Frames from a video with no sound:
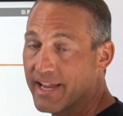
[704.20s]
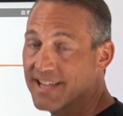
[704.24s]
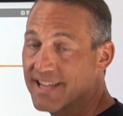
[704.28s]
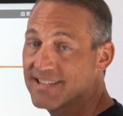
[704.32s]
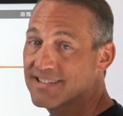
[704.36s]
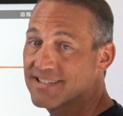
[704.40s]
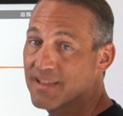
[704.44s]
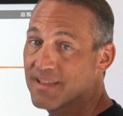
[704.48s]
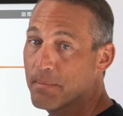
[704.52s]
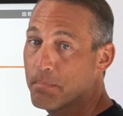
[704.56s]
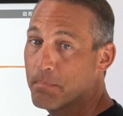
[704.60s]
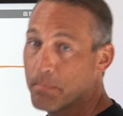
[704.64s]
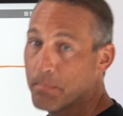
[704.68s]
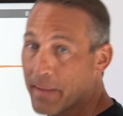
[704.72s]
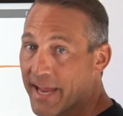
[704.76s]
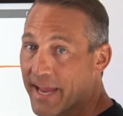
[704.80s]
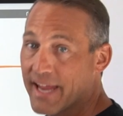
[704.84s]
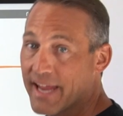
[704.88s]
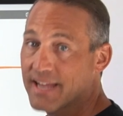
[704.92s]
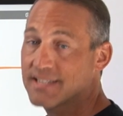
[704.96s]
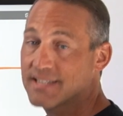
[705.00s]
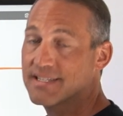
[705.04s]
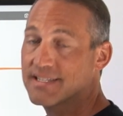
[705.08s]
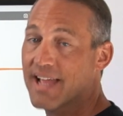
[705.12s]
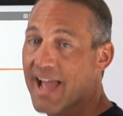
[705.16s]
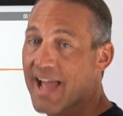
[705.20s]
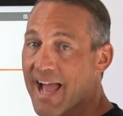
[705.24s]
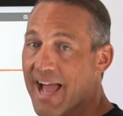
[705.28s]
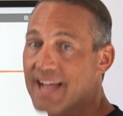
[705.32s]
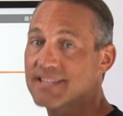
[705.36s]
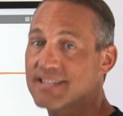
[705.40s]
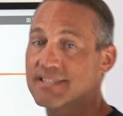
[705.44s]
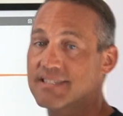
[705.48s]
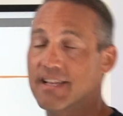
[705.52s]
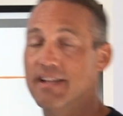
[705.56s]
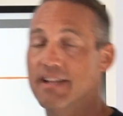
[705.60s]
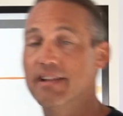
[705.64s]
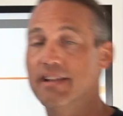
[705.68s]
is the bank's
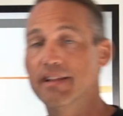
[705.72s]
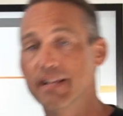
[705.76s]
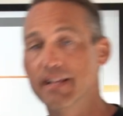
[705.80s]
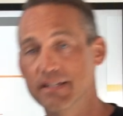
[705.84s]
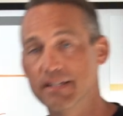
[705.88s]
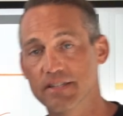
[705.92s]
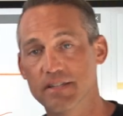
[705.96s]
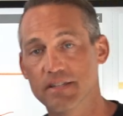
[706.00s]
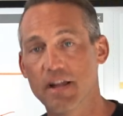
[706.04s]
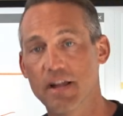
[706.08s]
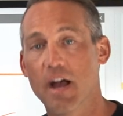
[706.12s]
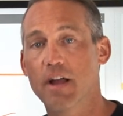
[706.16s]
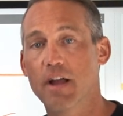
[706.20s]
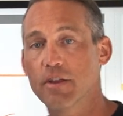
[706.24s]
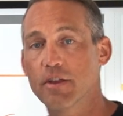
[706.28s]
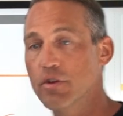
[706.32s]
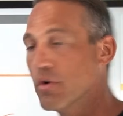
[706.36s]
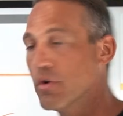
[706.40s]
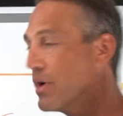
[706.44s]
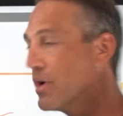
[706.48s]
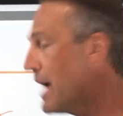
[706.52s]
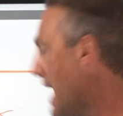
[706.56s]
asset. It's not your